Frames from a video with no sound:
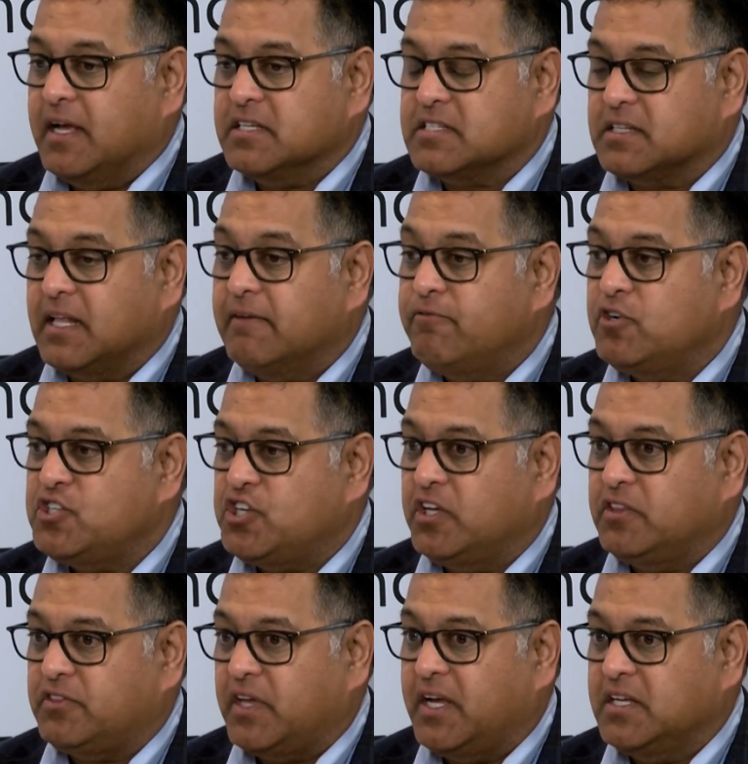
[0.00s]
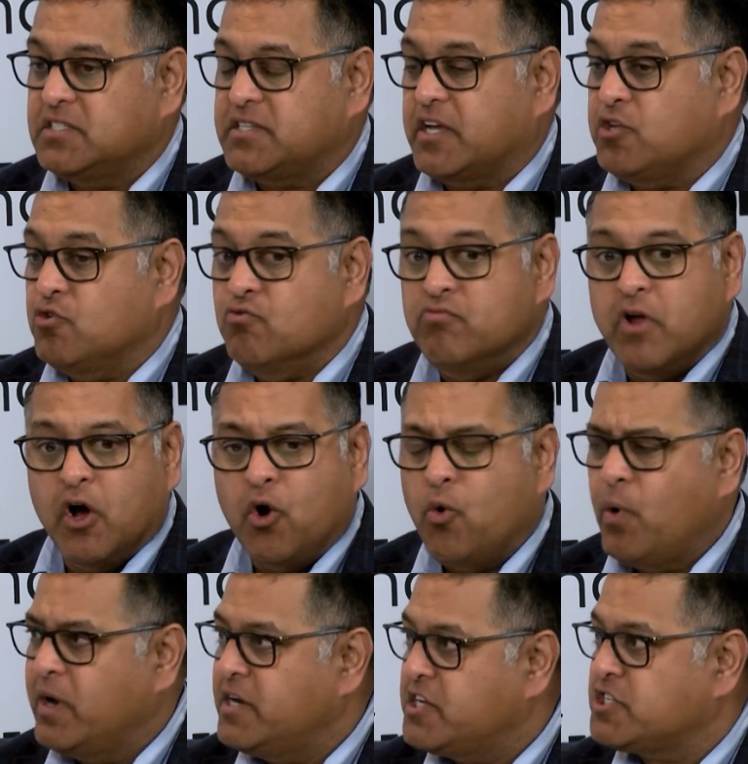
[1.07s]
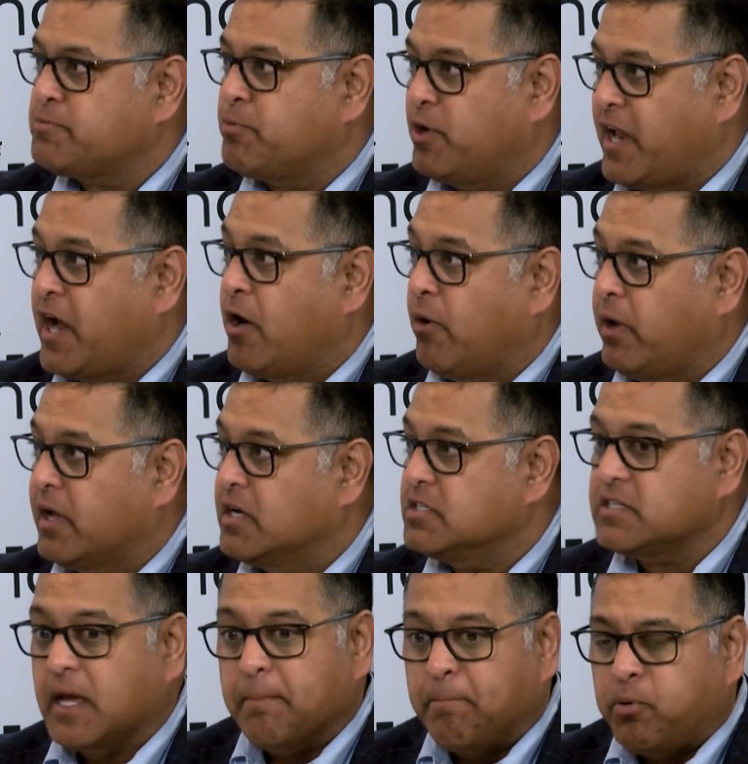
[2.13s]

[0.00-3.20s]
is leveraging things that you know in disparate areas and